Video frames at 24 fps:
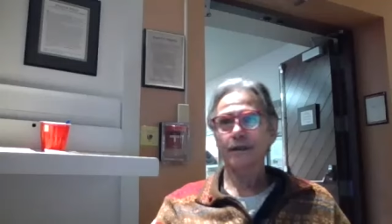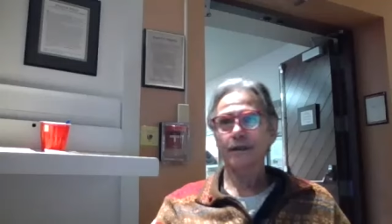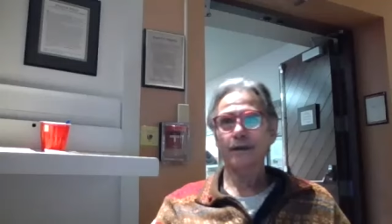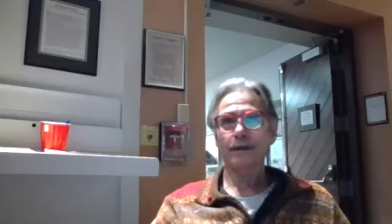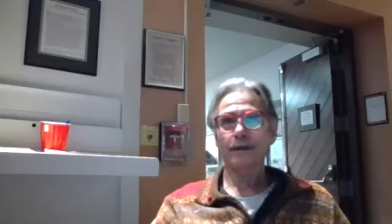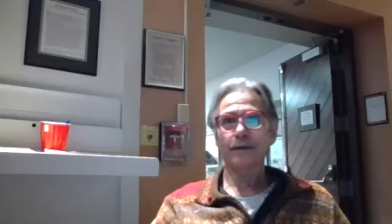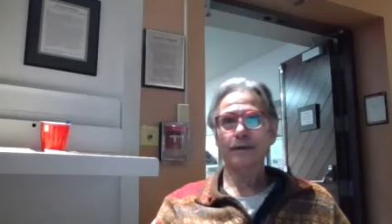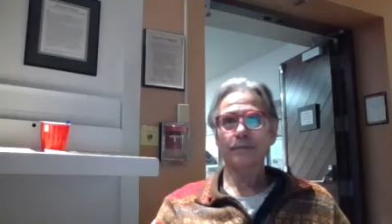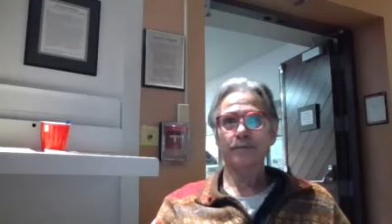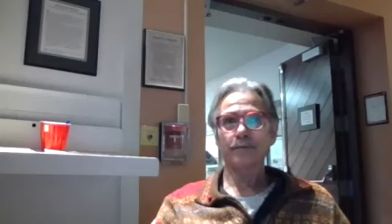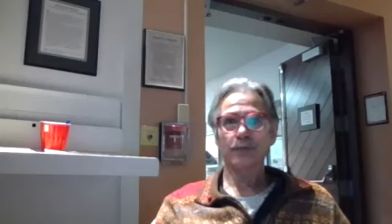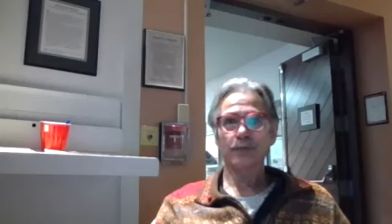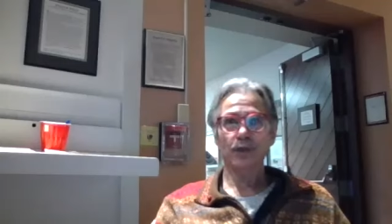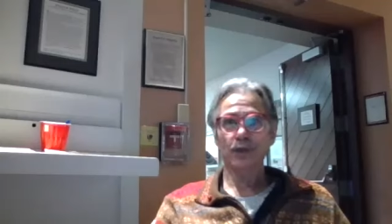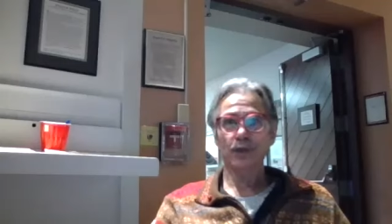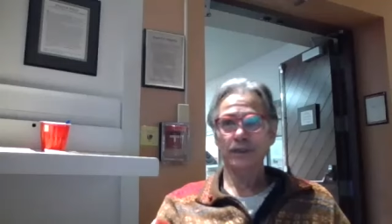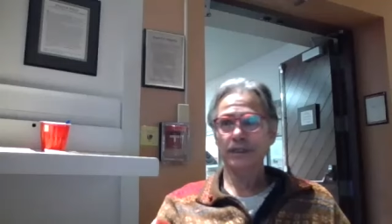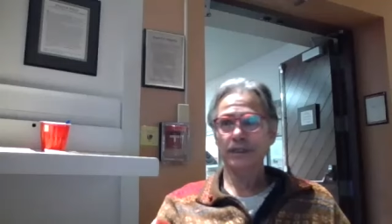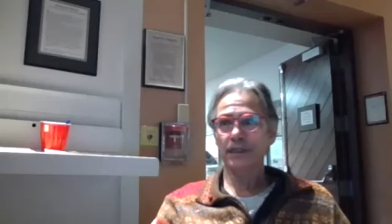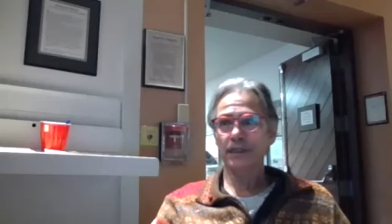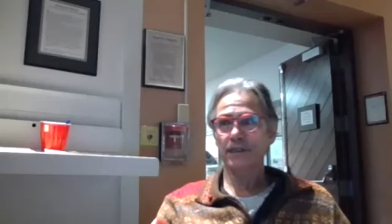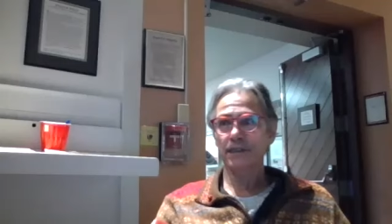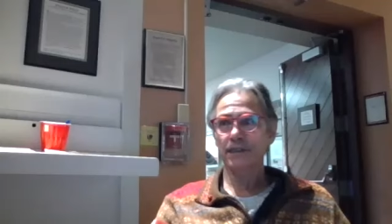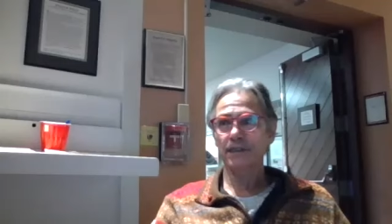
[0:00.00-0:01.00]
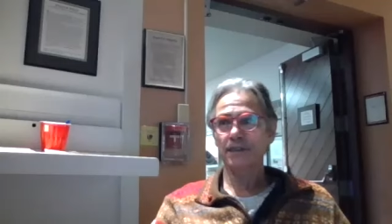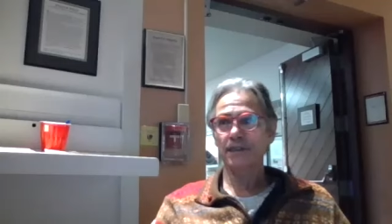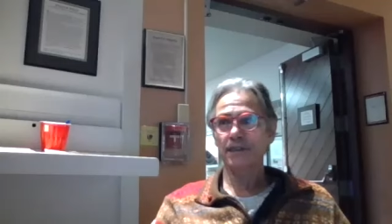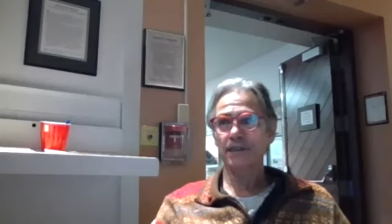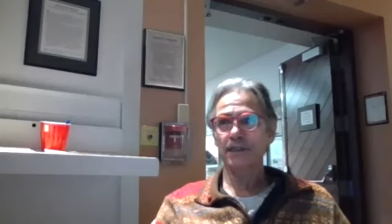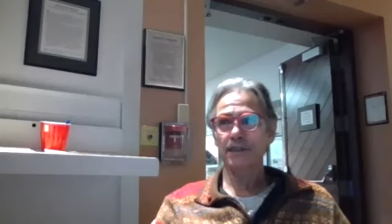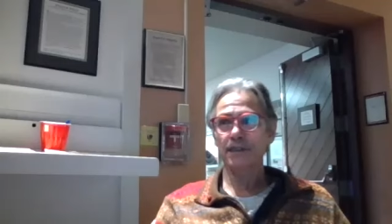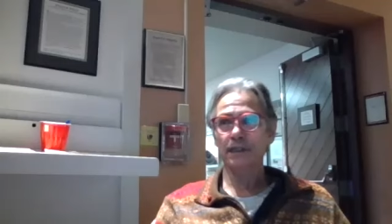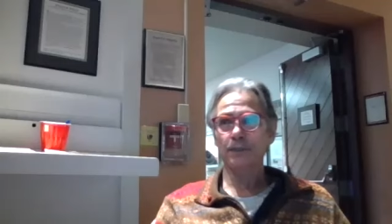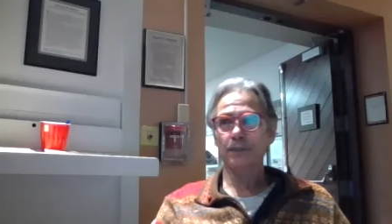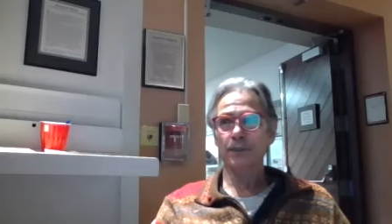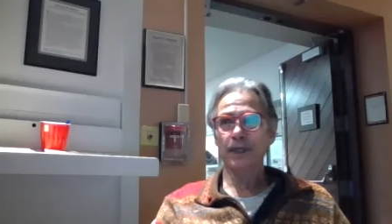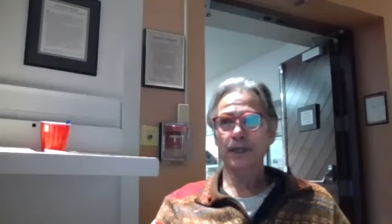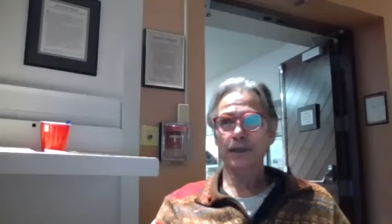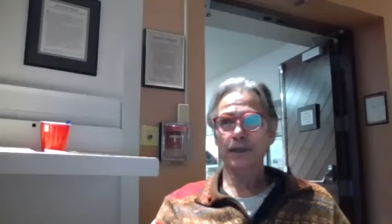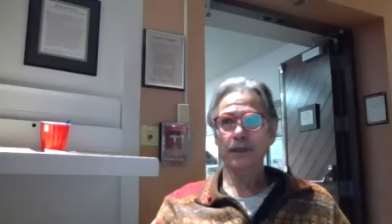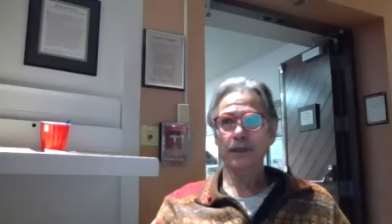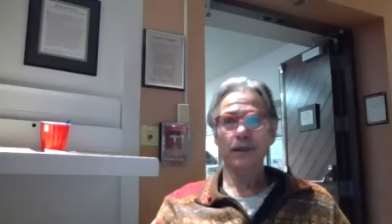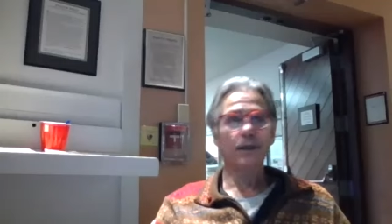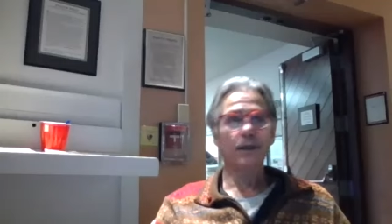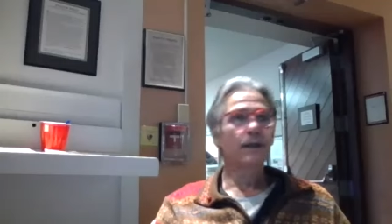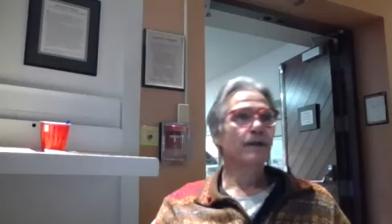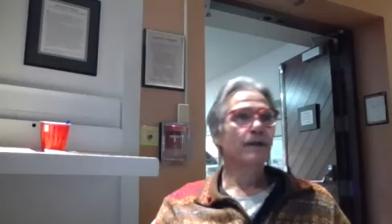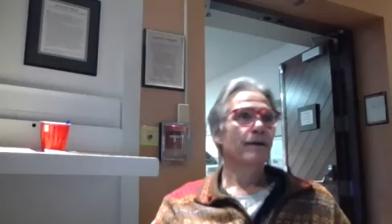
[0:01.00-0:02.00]
um, so it doesn't
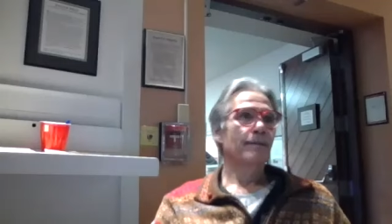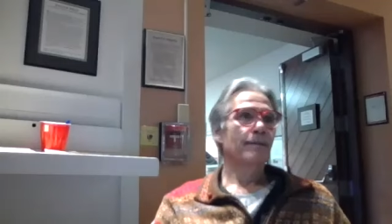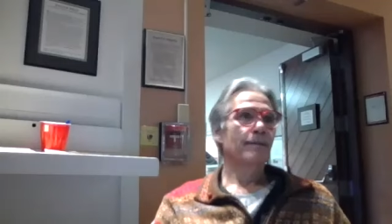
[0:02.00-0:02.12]
disappear.